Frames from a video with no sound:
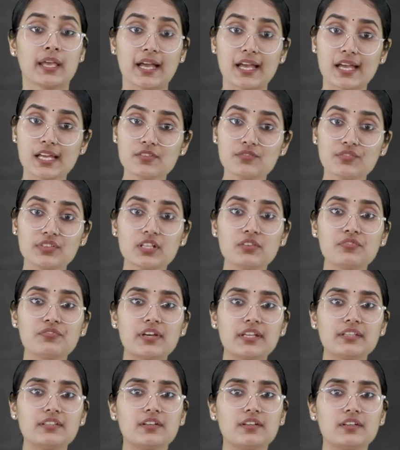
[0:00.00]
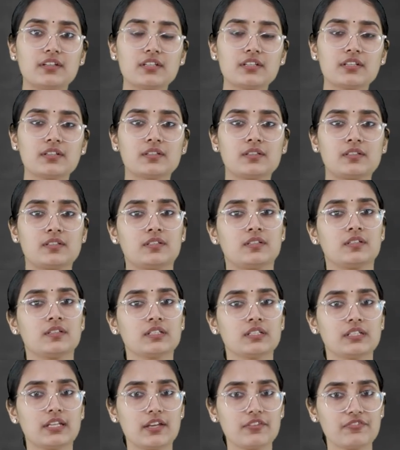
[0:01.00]
And with the weather
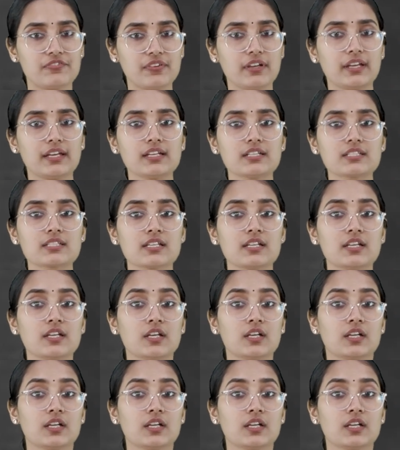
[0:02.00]
affects